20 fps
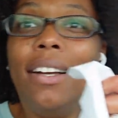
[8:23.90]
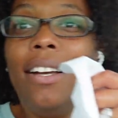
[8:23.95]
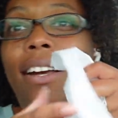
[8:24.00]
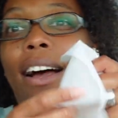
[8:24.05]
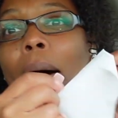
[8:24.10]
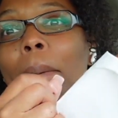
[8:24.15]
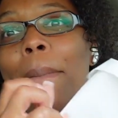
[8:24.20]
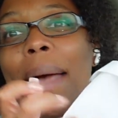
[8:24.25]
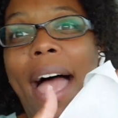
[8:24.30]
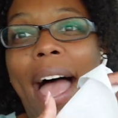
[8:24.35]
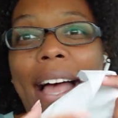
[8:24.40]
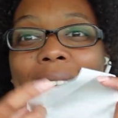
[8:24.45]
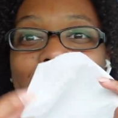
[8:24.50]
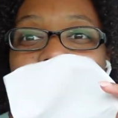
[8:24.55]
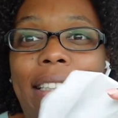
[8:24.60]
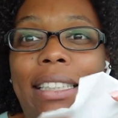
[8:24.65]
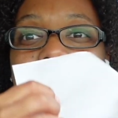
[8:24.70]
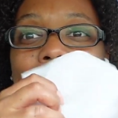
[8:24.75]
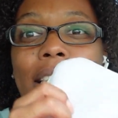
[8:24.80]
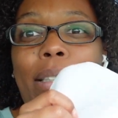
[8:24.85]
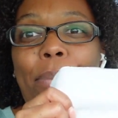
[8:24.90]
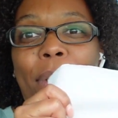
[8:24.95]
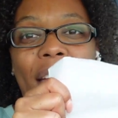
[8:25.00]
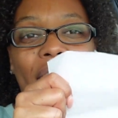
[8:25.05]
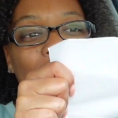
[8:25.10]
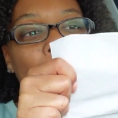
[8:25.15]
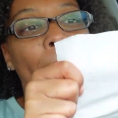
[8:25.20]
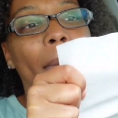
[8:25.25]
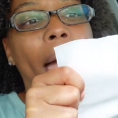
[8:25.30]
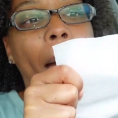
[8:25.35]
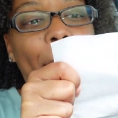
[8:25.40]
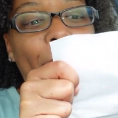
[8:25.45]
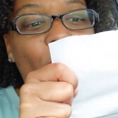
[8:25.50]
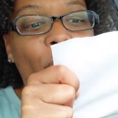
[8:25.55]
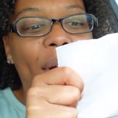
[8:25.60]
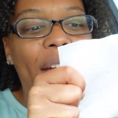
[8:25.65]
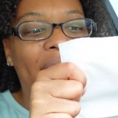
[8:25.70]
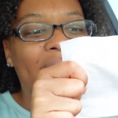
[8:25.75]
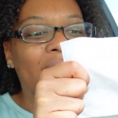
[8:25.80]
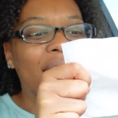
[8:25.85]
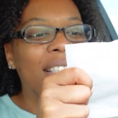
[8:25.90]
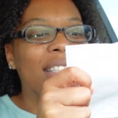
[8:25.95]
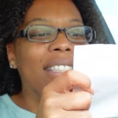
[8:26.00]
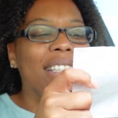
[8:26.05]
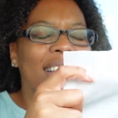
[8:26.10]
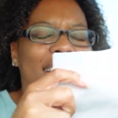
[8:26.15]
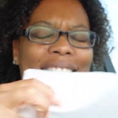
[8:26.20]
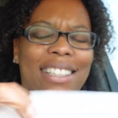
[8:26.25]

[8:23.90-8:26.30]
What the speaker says: Imagine this being the MapQuest.